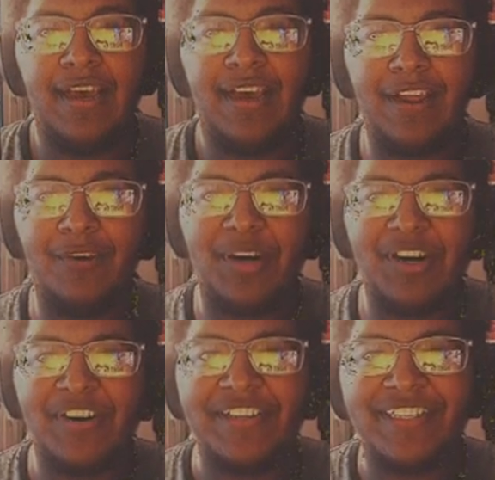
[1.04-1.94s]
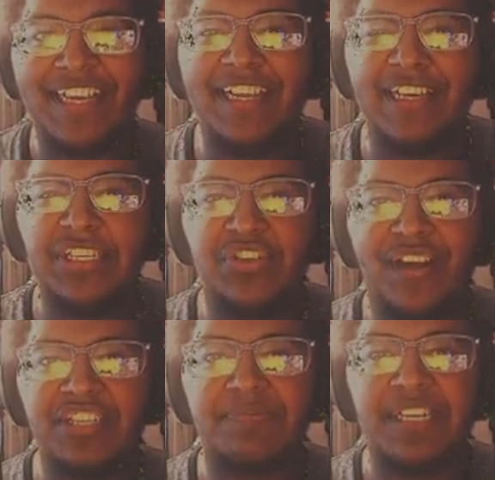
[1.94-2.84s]
Hello mates, it is
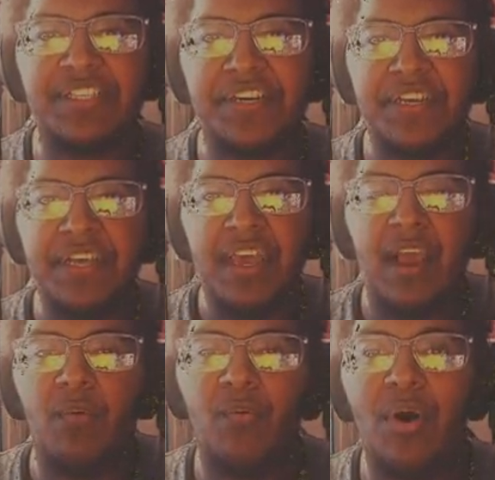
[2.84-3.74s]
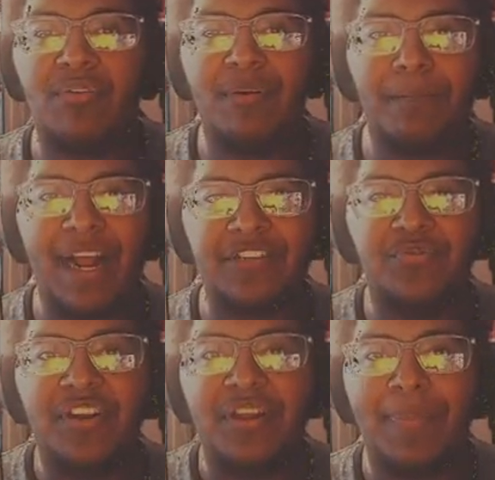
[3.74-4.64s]
Crashmaster and welcome back to
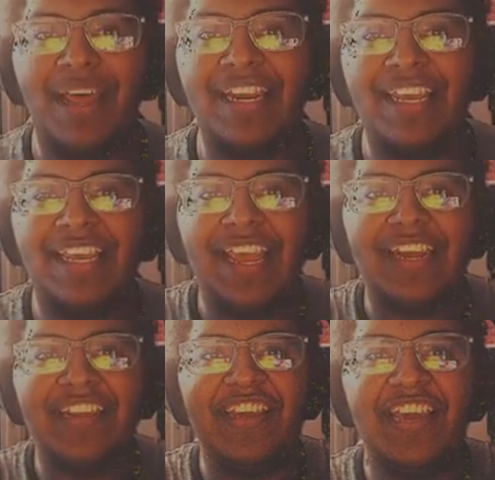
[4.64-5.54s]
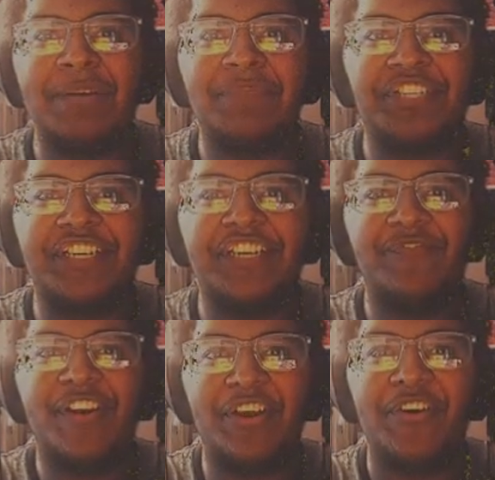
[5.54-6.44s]
another Bendy in the Ink Machine
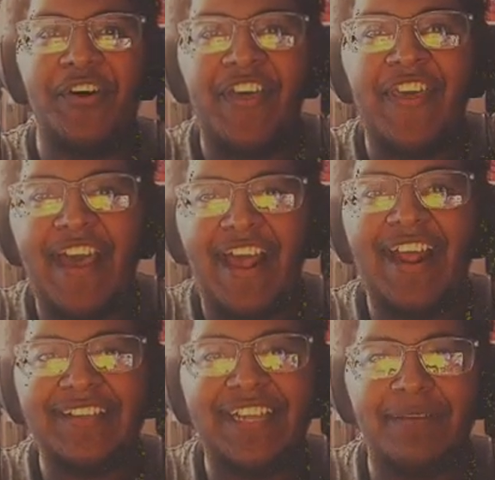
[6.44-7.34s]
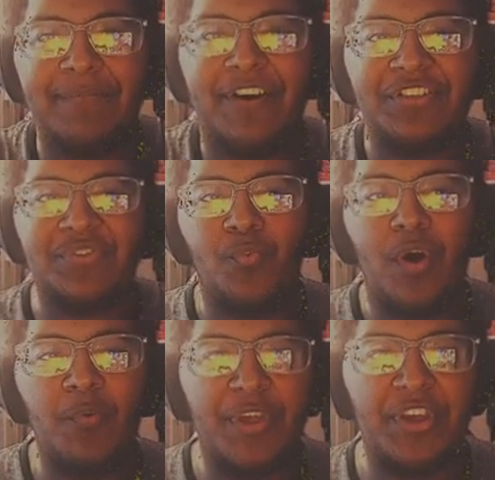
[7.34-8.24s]
video. And today mates,
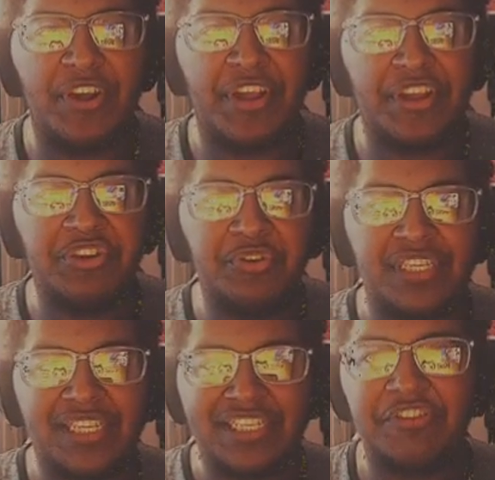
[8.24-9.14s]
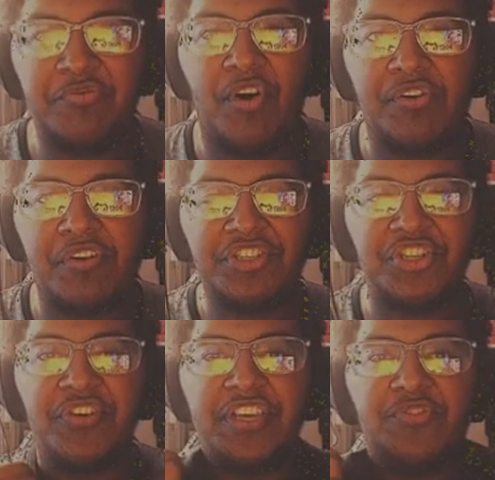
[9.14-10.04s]
what we are going to do is continue on our
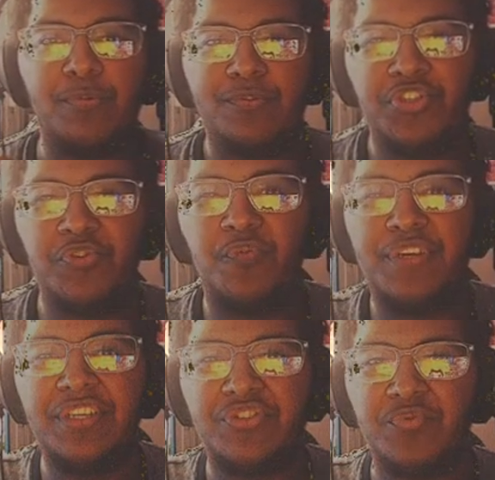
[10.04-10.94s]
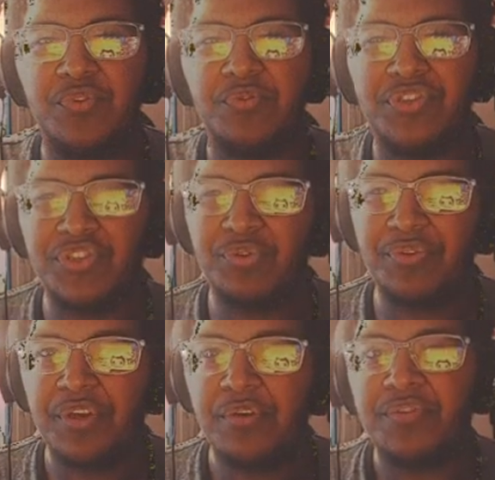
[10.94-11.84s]
journey through Joey Drew
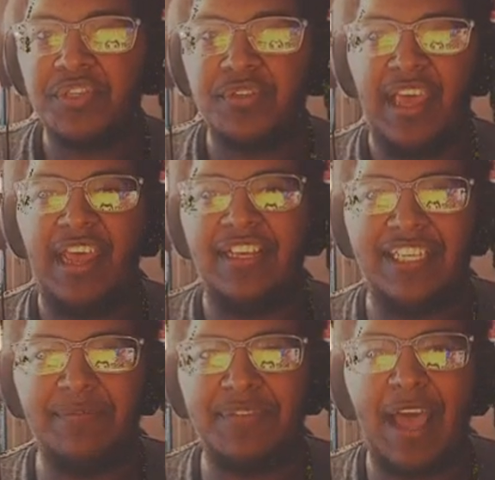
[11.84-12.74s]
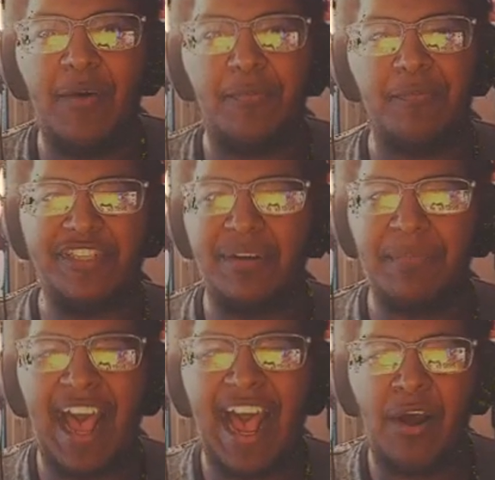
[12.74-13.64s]
Studios. And it seems that
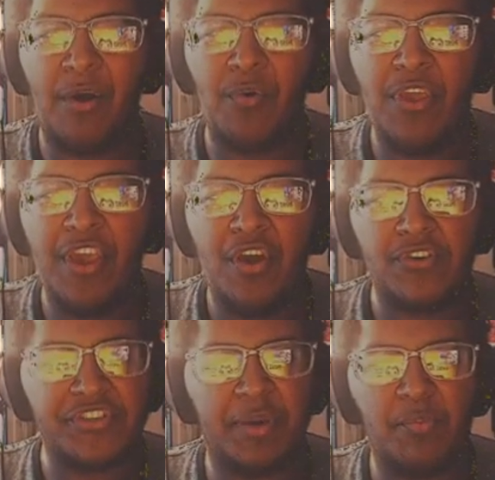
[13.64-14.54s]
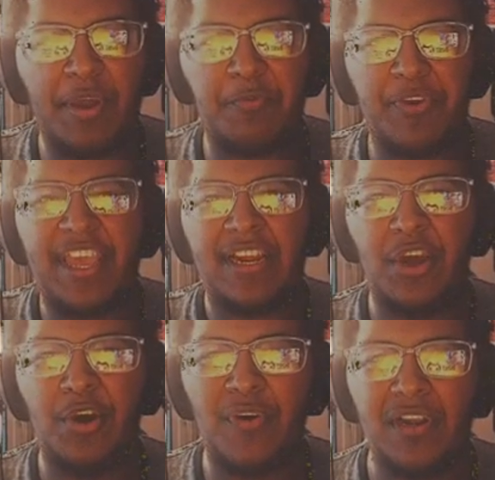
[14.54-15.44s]
somehow or some way we're getting
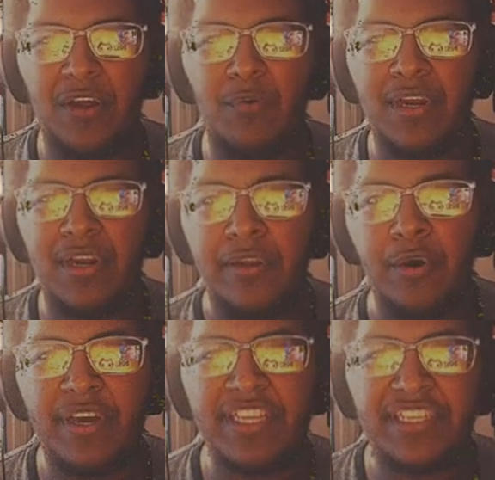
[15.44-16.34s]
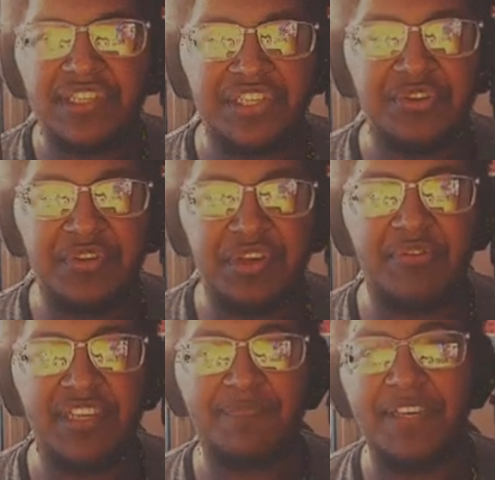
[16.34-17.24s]
lower and lower and lower into the studio.
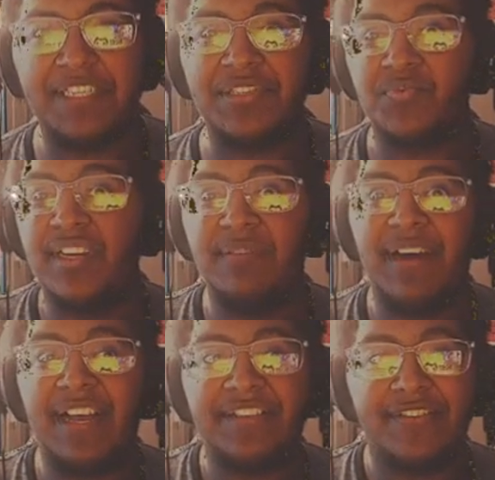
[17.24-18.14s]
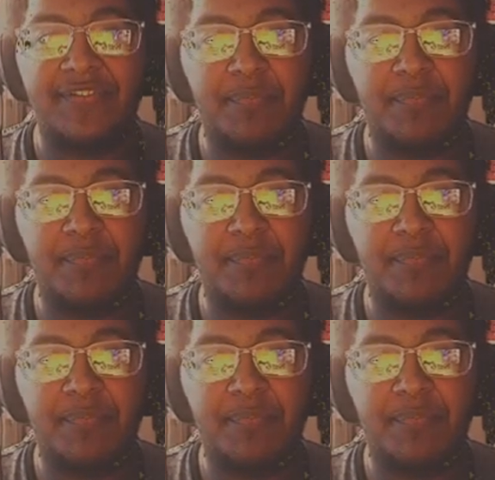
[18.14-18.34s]
This place is really massive.